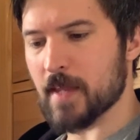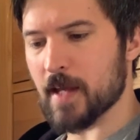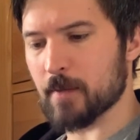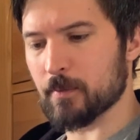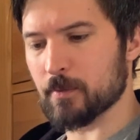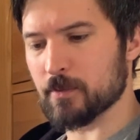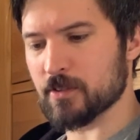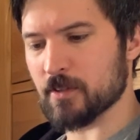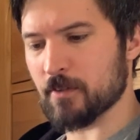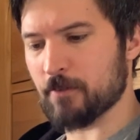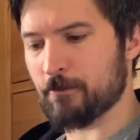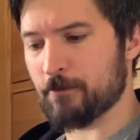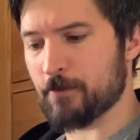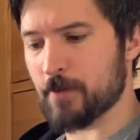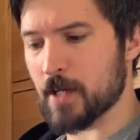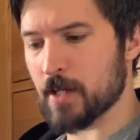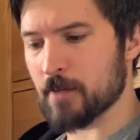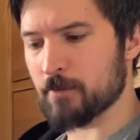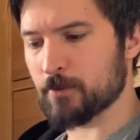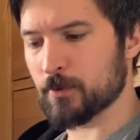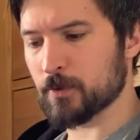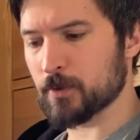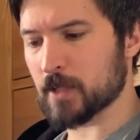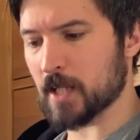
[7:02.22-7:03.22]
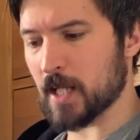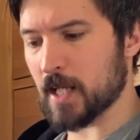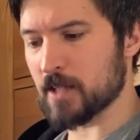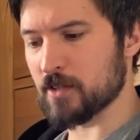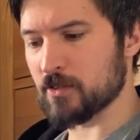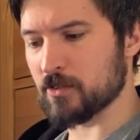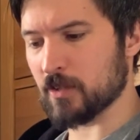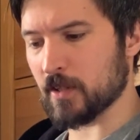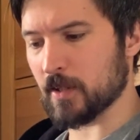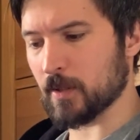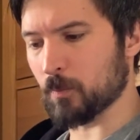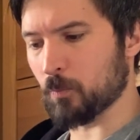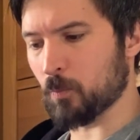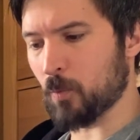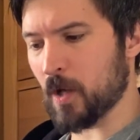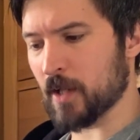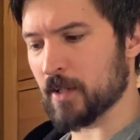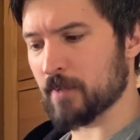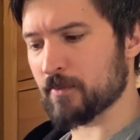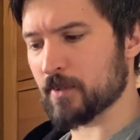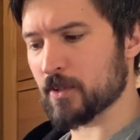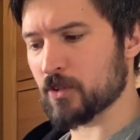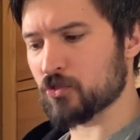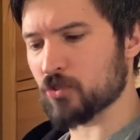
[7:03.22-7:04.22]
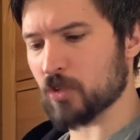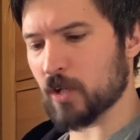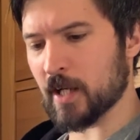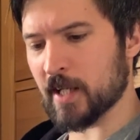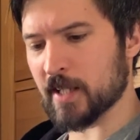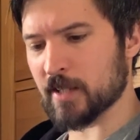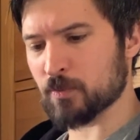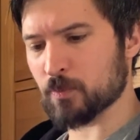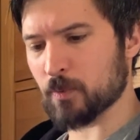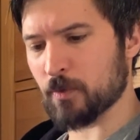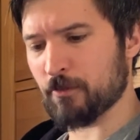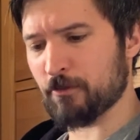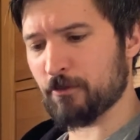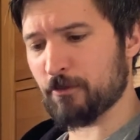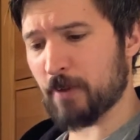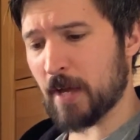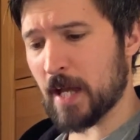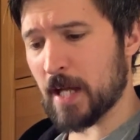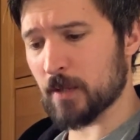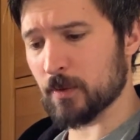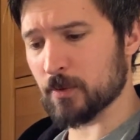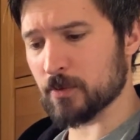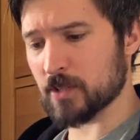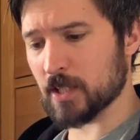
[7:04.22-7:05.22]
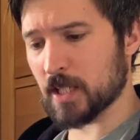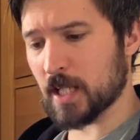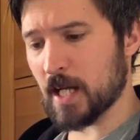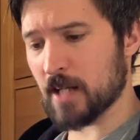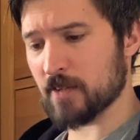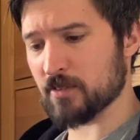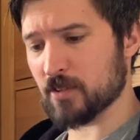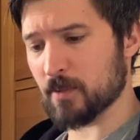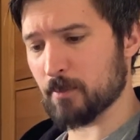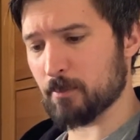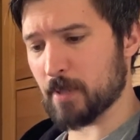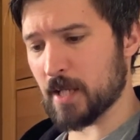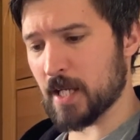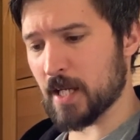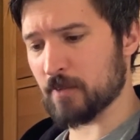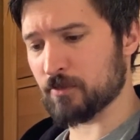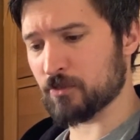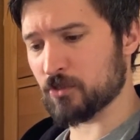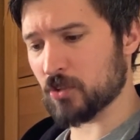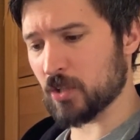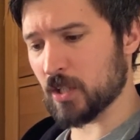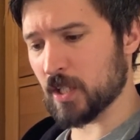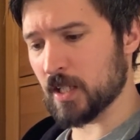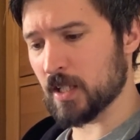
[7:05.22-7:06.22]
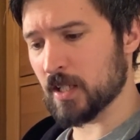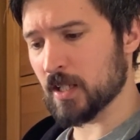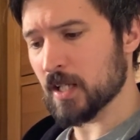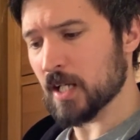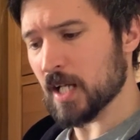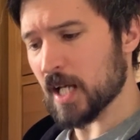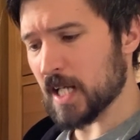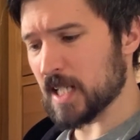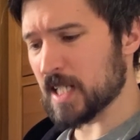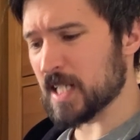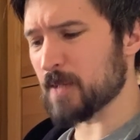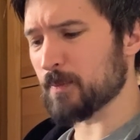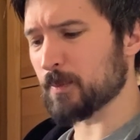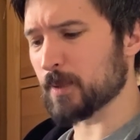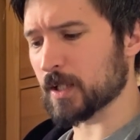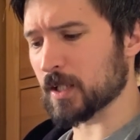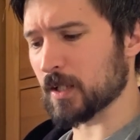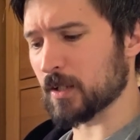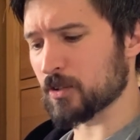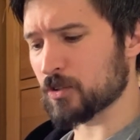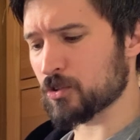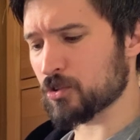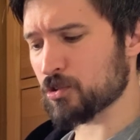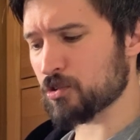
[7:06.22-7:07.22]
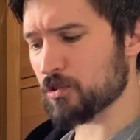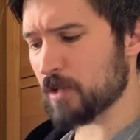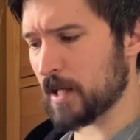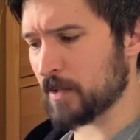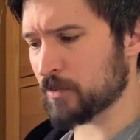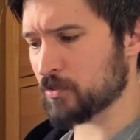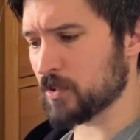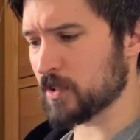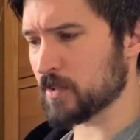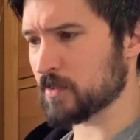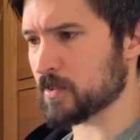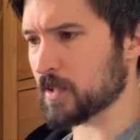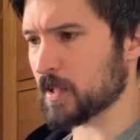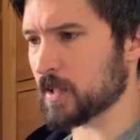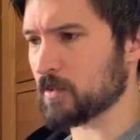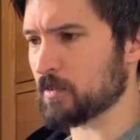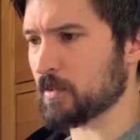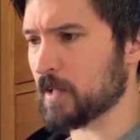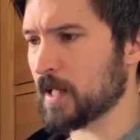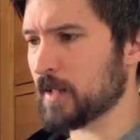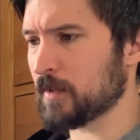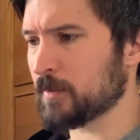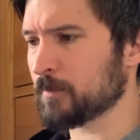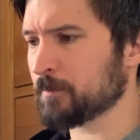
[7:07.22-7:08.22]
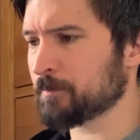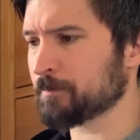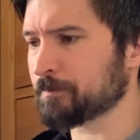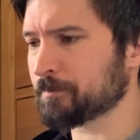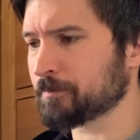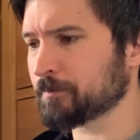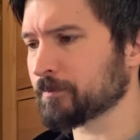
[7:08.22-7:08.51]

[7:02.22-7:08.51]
there was a fearful danger that one of the giants would fail to catch the BFG and he would go crashing to the ground.